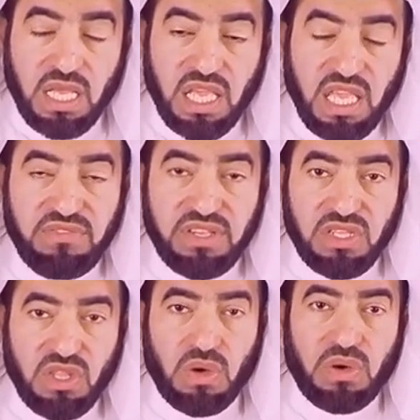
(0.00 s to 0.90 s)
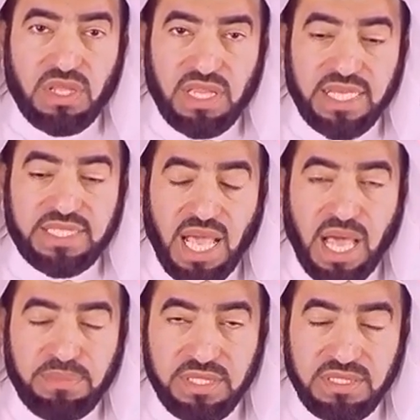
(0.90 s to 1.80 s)
Even though that
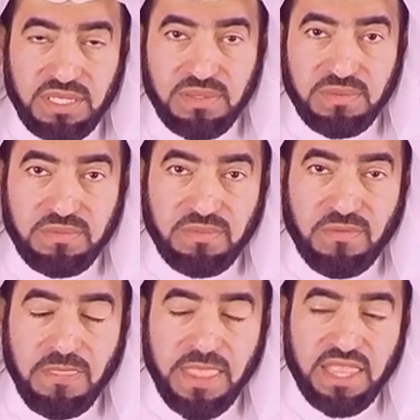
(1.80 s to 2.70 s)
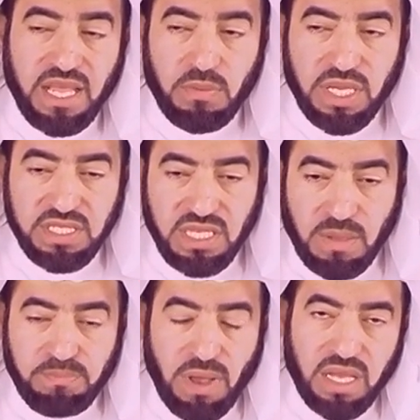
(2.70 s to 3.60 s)
happened, there were
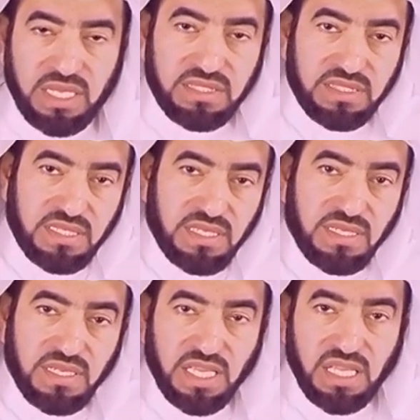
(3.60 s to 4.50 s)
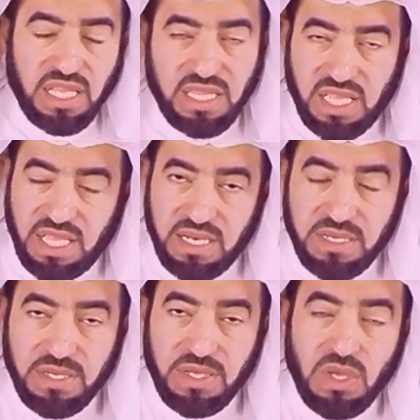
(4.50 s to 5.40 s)
some pockets here and there
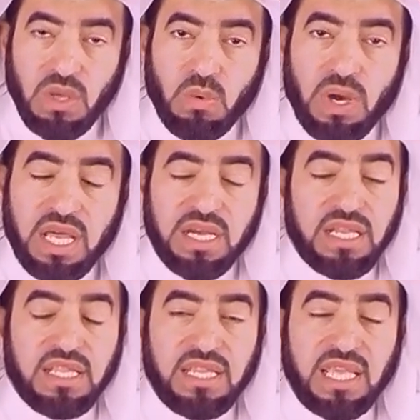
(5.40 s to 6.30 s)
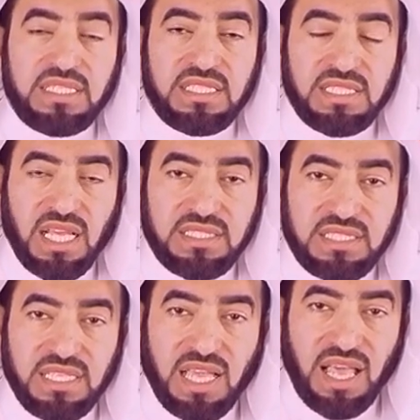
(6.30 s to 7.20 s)
where they did
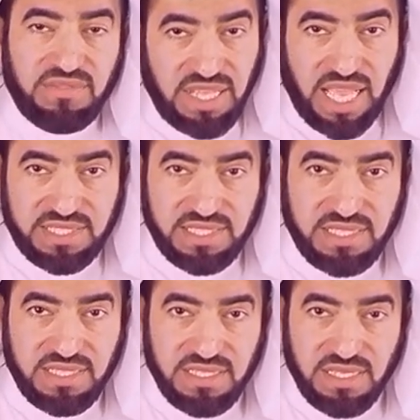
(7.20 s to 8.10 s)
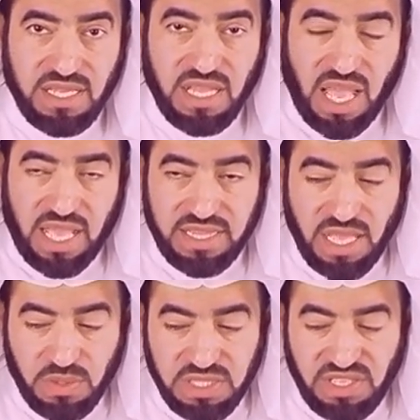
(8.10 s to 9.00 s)
not have that, and
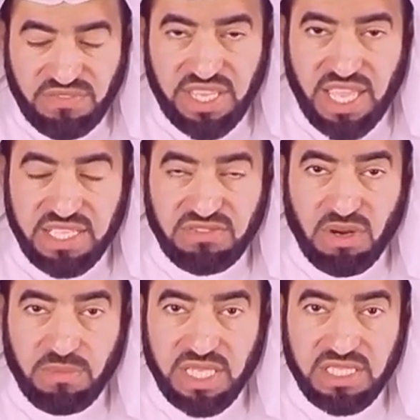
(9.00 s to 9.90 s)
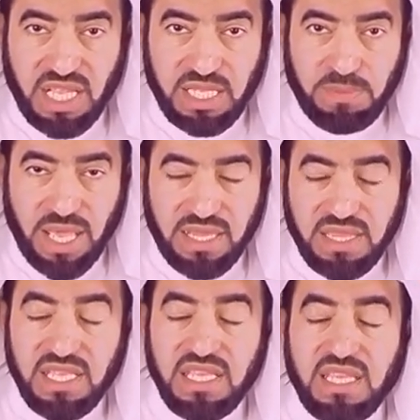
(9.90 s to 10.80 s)
they would deviate from the straight path.
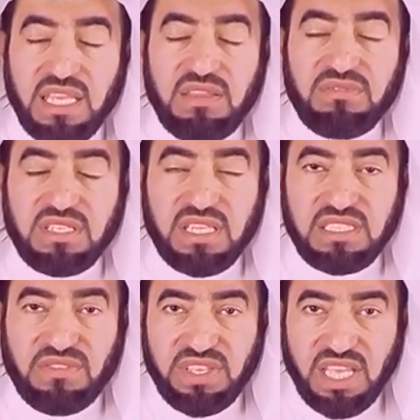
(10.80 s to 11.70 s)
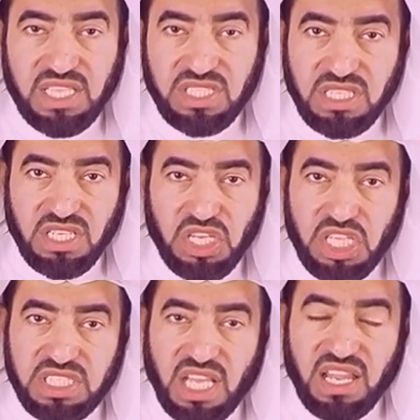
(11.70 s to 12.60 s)
Even the deviation
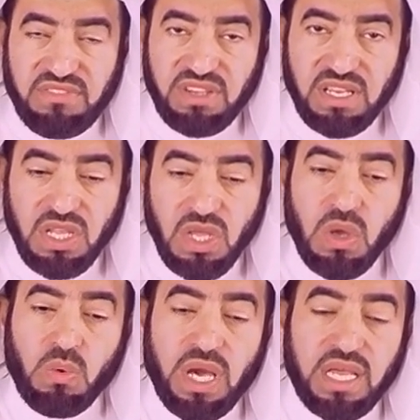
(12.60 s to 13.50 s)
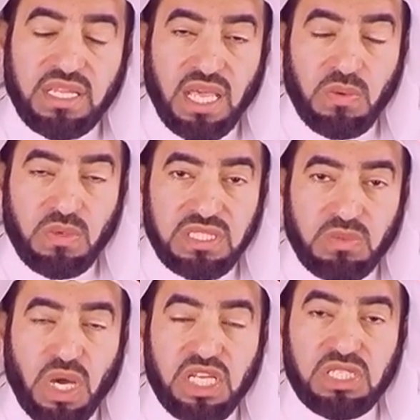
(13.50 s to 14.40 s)
reached a level where they would
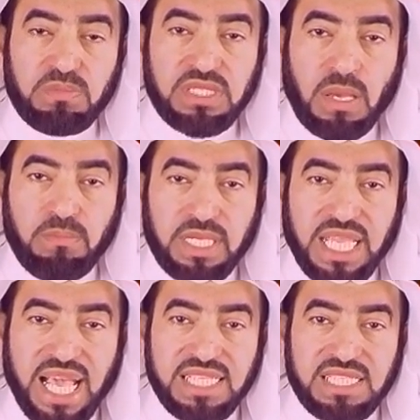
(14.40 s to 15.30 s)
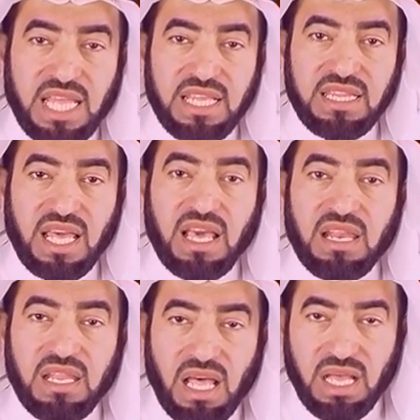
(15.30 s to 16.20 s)
worship somebody else other than
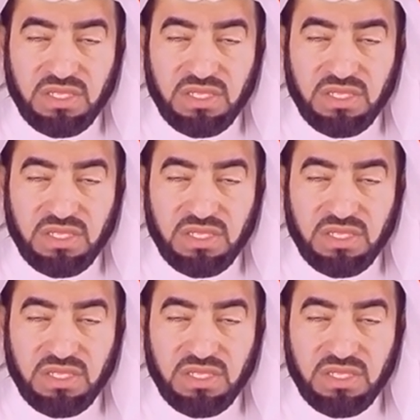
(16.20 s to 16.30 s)
Allah